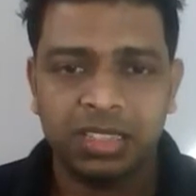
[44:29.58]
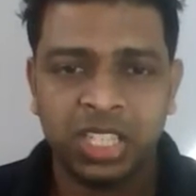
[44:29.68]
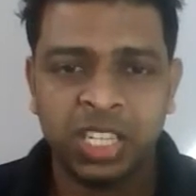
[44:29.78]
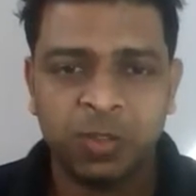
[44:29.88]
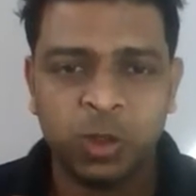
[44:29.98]

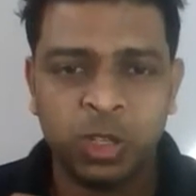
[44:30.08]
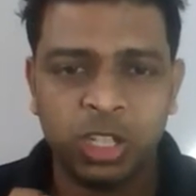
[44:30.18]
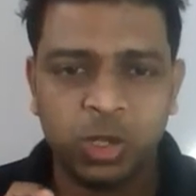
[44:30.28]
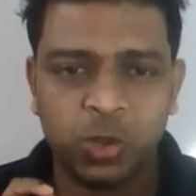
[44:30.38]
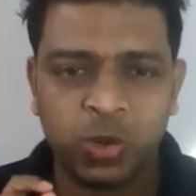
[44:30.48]
Jagan
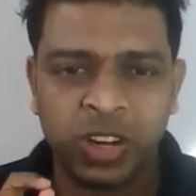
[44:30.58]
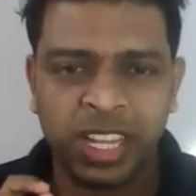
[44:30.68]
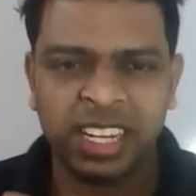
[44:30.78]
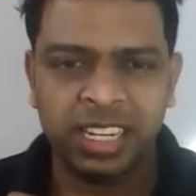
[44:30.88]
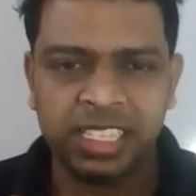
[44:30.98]
wanted to
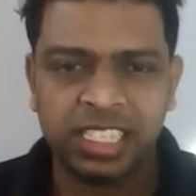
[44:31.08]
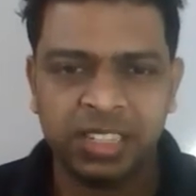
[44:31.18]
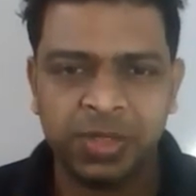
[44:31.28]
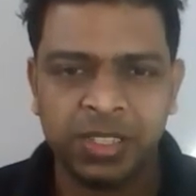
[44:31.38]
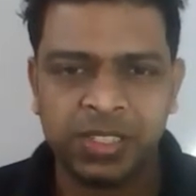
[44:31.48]

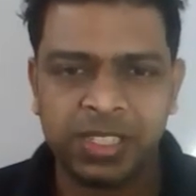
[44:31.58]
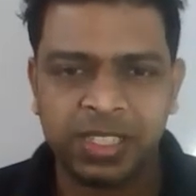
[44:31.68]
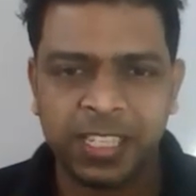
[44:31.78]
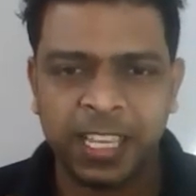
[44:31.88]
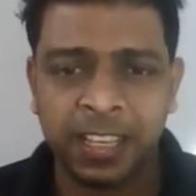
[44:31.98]
recklessly
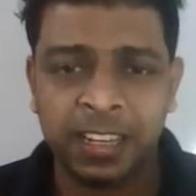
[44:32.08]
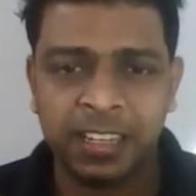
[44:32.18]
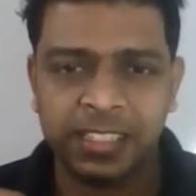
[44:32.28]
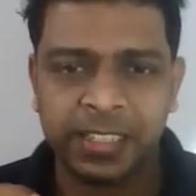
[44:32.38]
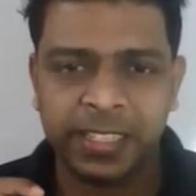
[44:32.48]
means
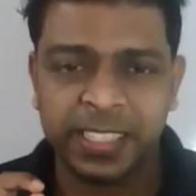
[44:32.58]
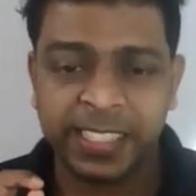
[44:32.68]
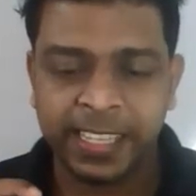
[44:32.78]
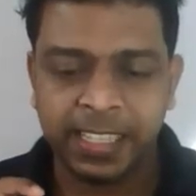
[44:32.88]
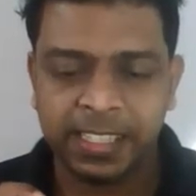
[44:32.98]
carelessly
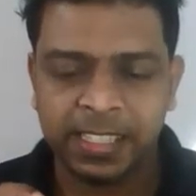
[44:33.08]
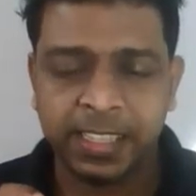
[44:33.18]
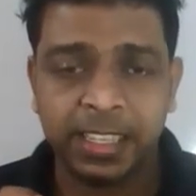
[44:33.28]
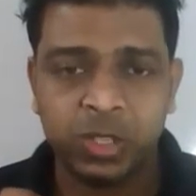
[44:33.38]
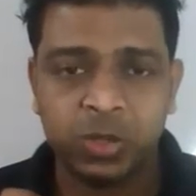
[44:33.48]
say
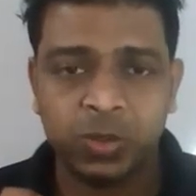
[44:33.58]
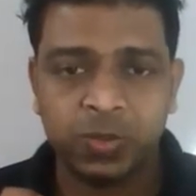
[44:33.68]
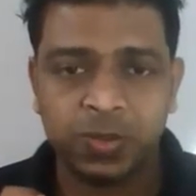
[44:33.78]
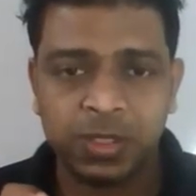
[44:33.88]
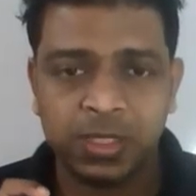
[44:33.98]

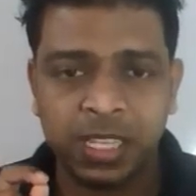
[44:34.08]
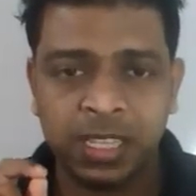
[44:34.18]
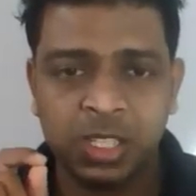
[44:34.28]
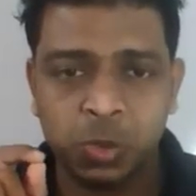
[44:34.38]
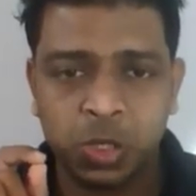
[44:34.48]

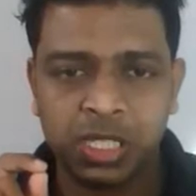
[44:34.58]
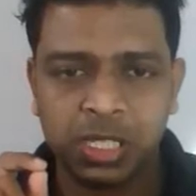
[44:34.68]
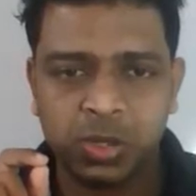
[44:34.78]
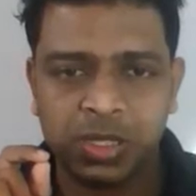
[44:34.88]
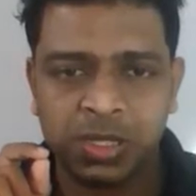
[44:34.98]
these
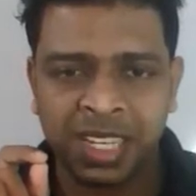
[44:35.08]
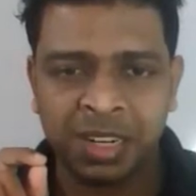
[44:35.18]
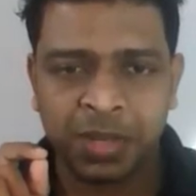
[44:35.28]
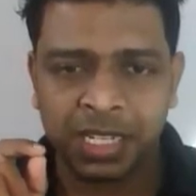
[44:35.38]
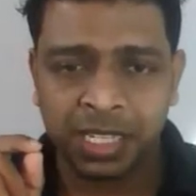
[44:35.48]
words to his
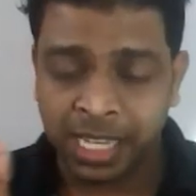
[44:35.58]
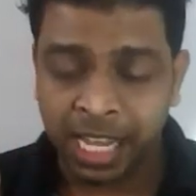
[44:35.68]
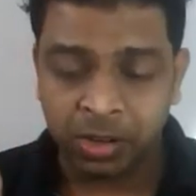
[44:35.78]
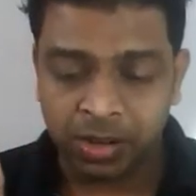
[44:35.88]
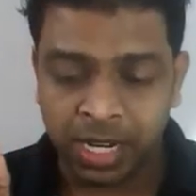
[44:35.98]
son, but he
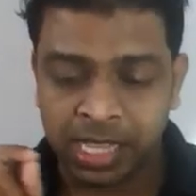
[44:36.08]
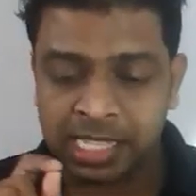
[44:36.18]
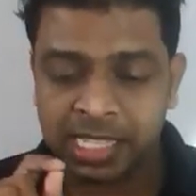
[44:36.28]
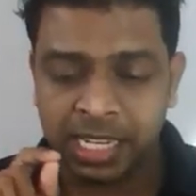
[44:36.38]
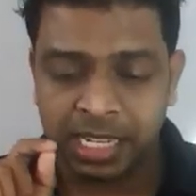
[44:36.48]
cannot, right?
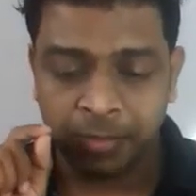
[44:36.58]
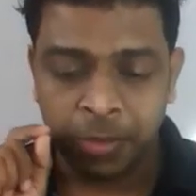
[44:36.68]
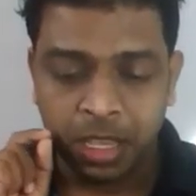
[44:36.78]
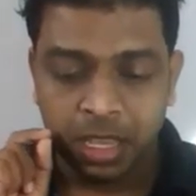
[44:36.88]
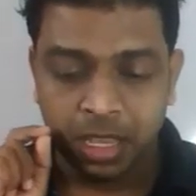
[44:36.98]
That's the
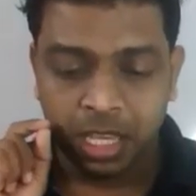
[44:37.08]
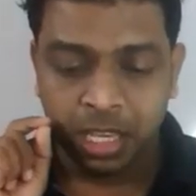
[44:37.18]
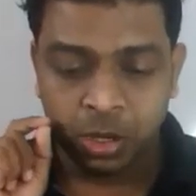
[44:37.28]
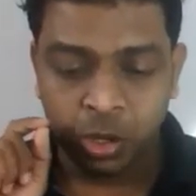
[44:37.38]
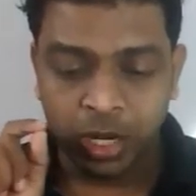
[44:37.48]
idea.
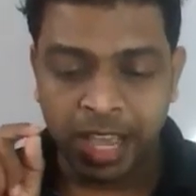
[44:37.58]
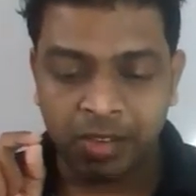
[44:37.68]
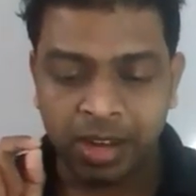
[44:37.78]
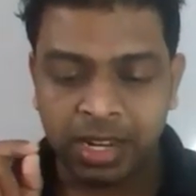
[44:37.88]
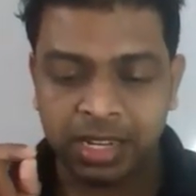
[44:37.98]
He could
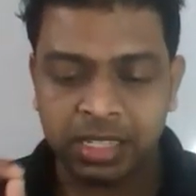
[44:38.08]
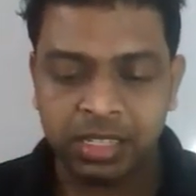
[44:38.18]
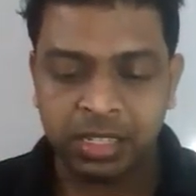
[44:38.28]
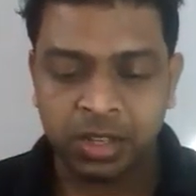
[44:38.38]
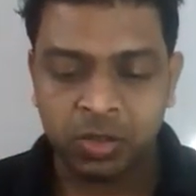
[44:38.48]
have
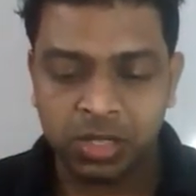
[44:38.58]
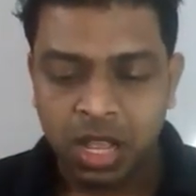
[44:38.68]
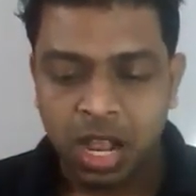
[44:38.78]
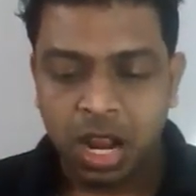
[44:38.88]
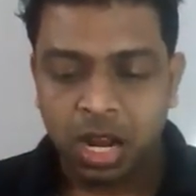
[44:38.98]
recklessly announced,
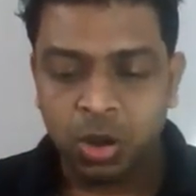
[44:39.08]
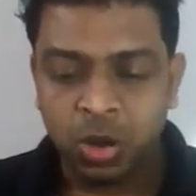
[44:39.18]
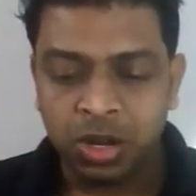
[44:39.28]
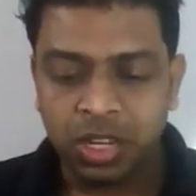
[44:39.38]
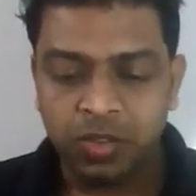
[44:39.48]

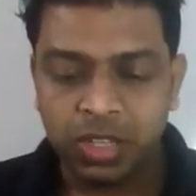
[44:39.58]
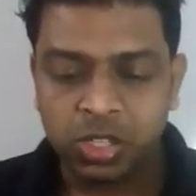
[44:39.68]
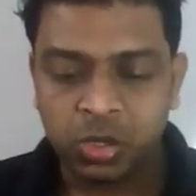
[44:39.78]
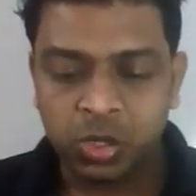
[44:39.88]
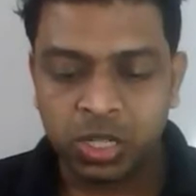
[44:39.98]
"Long live your
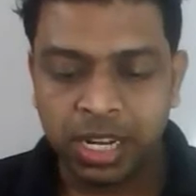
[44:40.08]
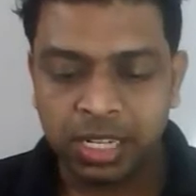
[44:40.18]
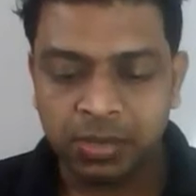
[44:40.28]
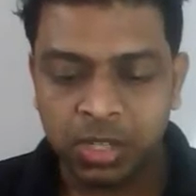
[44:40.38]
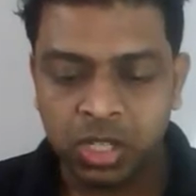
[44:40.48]
story
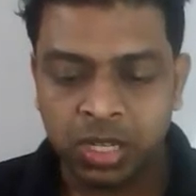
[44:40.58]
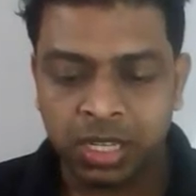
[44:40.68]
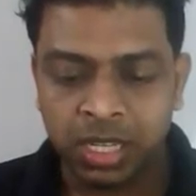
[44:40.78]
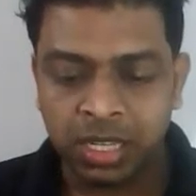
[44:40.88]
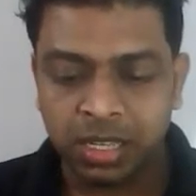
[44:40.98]
writing
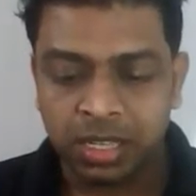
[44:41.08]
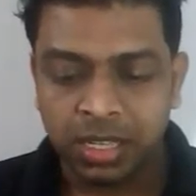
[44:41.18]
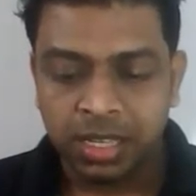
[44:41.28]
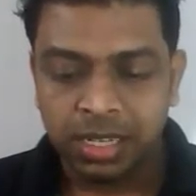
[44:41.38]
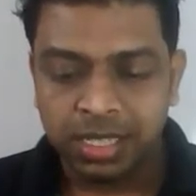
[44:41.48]
machine.
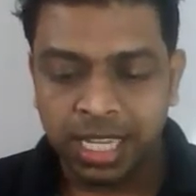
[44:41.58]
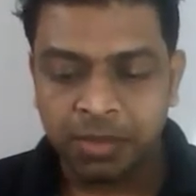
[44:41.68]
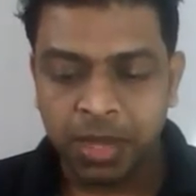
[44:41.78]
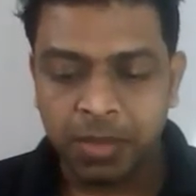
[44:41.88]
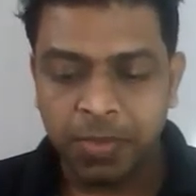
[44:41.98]
Here,
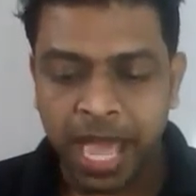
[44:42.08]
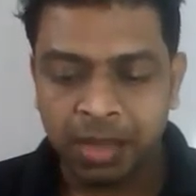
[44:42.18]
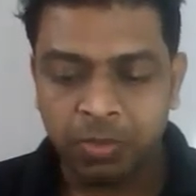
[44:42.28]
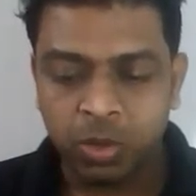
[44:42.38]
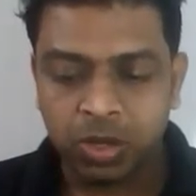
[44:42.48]
take my
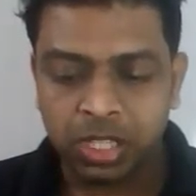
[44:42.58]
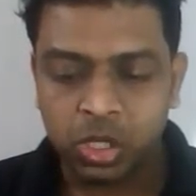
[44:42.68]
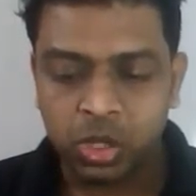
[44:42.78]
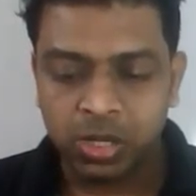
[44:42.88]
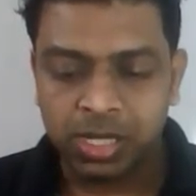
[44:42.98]
bank book,
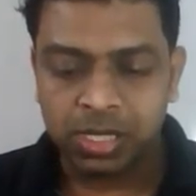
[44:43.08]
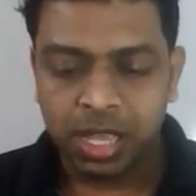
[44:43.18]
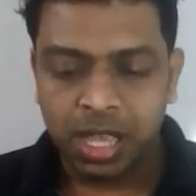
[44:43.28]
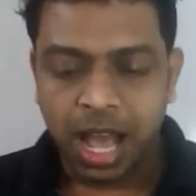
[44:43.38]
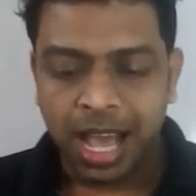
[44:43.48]
it's
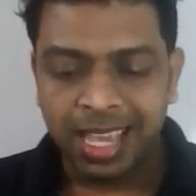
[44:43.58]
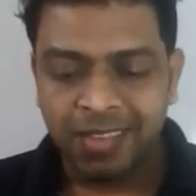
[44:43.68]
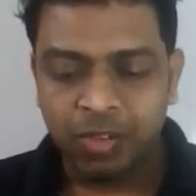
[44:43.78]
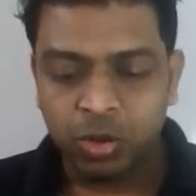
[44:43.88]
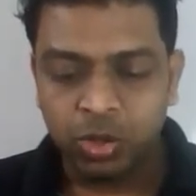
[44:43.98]
yours. I
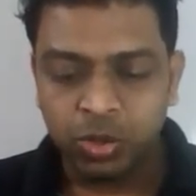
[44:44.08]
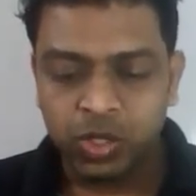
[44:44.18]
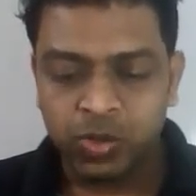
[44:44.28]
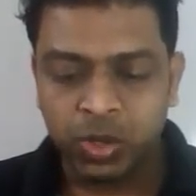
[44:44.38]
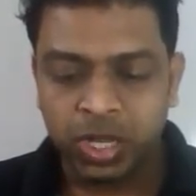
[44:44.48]
have no
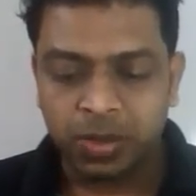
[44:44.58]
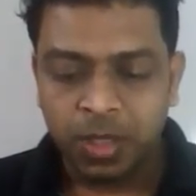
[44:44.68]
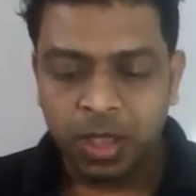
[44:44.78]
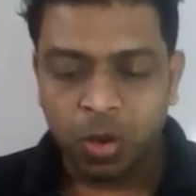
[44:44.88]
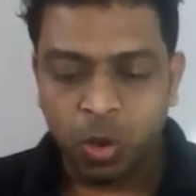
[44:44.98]
use for
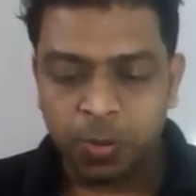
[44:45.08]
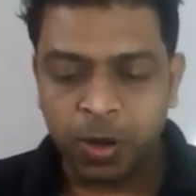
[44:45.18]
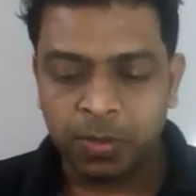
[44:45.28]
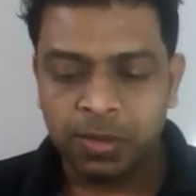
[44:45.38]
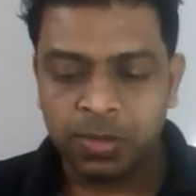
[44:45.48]
it. All
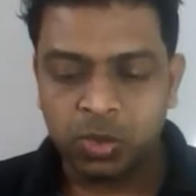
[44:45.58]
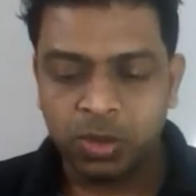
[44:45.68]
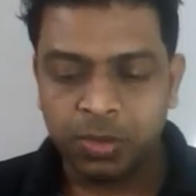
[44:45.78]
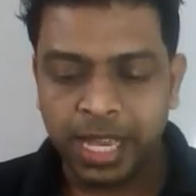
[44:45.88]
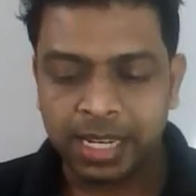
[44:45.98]
problems
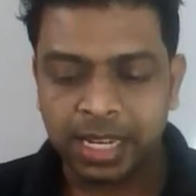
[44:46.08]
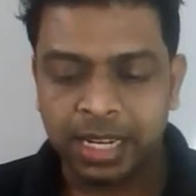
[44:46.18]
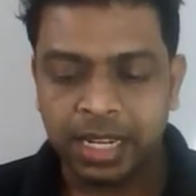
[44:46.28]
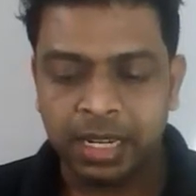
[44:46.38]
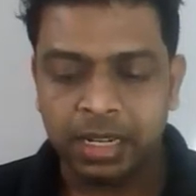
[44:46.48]
will be at
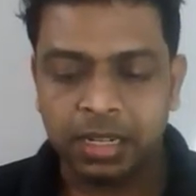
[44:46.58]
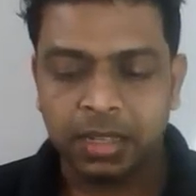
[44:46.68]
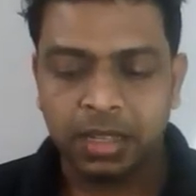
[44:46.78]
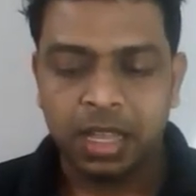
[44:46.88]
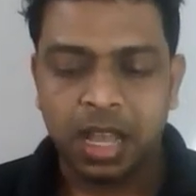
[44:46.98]
an
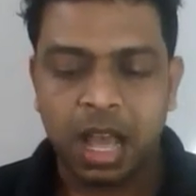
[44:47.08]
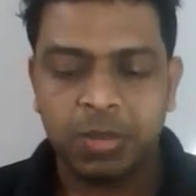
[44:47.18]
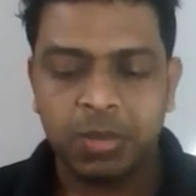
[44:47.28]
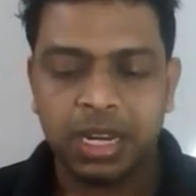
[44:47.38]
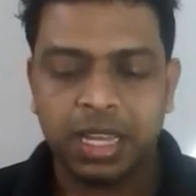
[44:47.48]
end."
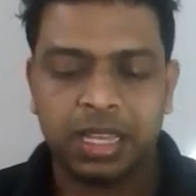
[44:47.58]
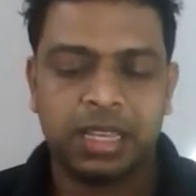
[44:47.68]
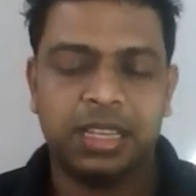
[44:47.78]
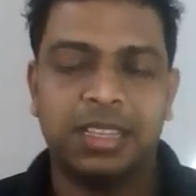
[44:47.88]
I mean, like,